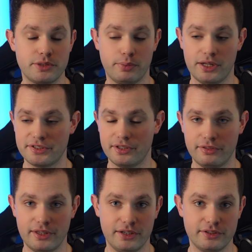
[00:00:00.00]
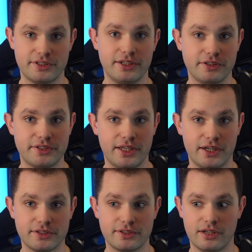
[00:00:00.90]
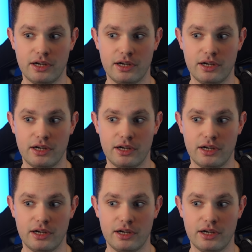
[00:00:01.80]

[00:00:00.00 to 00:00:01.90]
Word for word: plus the sales tax,